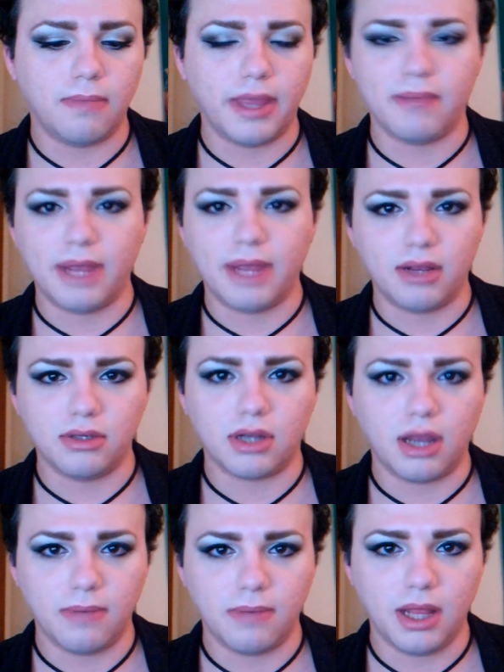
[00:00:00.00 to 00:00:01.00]
like Michael's or
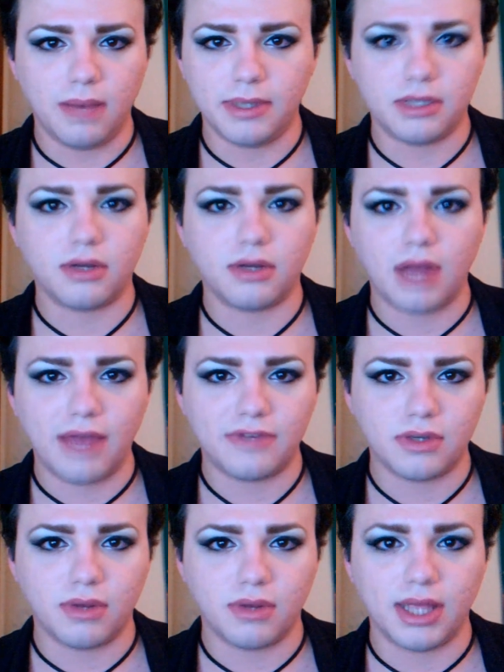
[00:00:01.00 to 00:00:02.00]
Hobby Lobby, just a craft
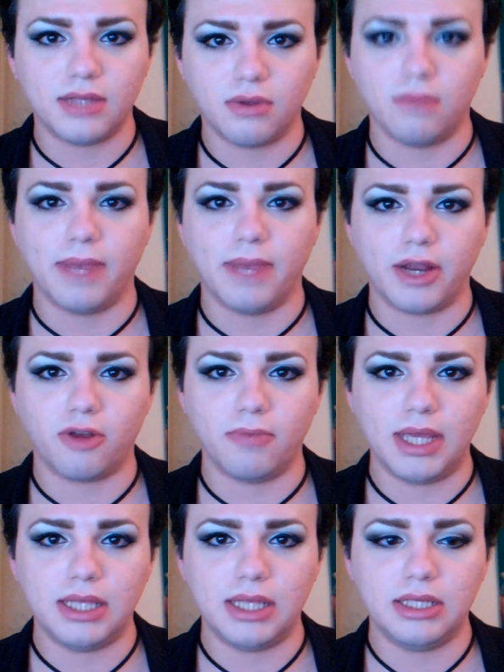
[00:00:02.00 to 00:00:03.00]
store that sold micro
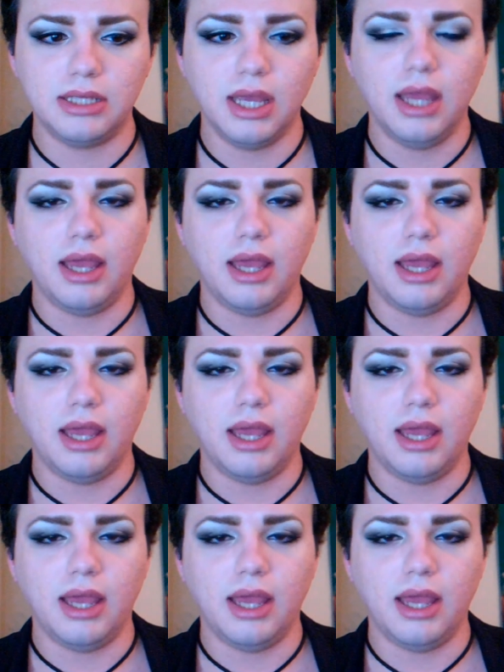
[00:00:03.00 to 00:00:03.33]
beads,